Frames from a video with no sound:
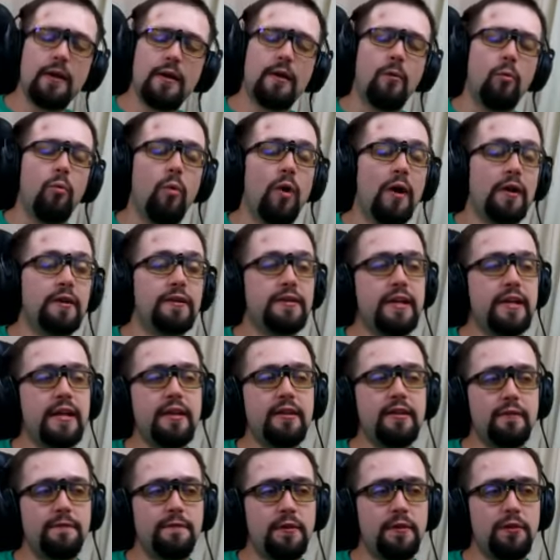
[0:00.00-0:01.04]
One day
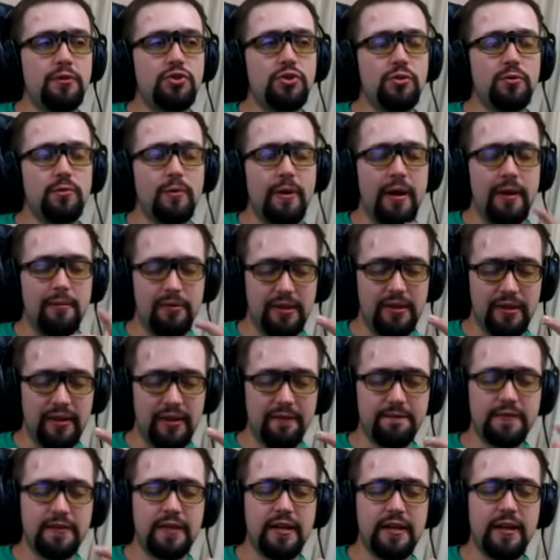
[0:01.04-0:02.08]
in the future, I would
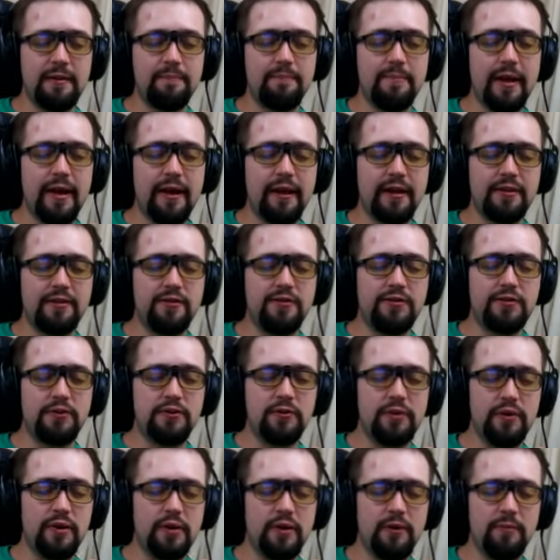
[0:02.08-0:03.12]
love to get back
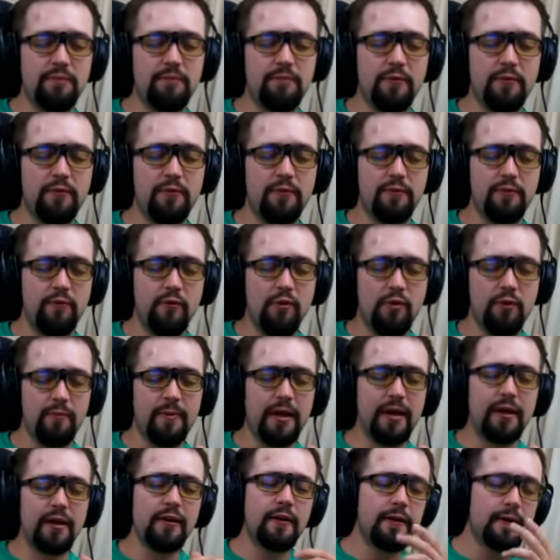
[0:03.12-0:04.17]
into
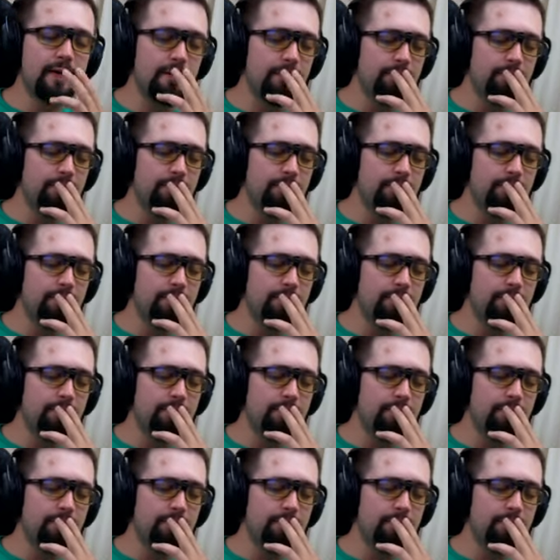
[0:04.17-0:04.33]
performing.